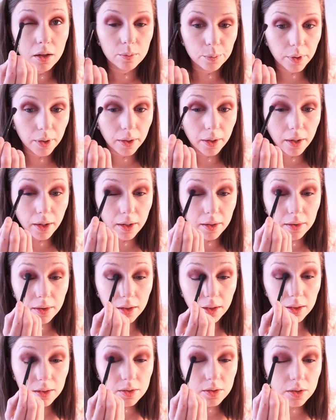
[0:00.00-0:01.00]
But I
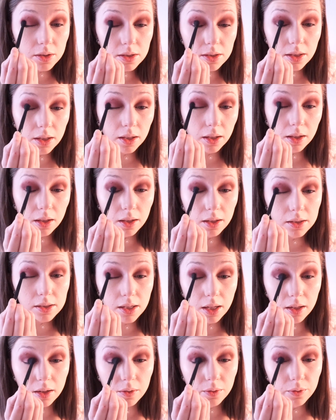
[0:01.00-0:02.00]
think it's just like, it's
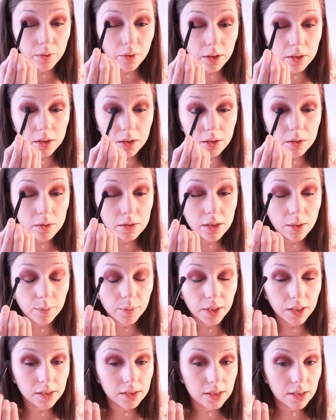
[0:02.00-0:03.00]
kind of fun to do
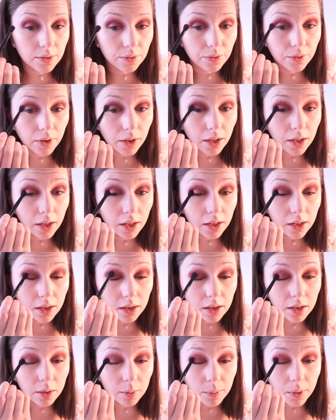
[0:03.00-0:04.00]
something different and a
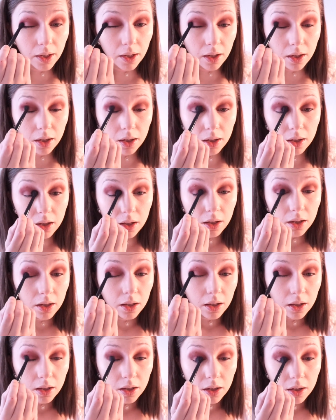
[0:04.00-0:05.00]
little bit
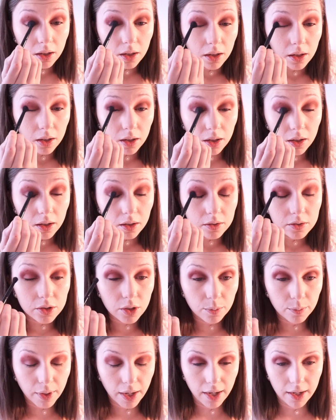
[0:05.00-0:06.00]

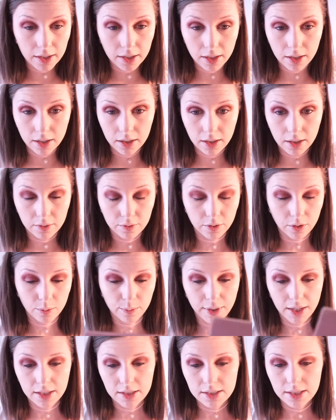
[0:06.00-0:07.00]
dramatic and
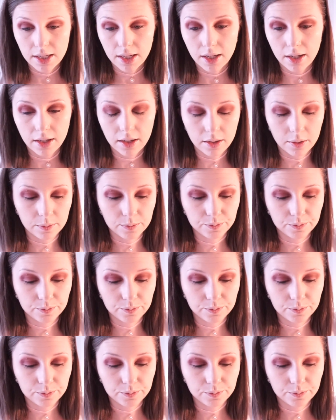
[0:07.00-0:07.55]
romantic.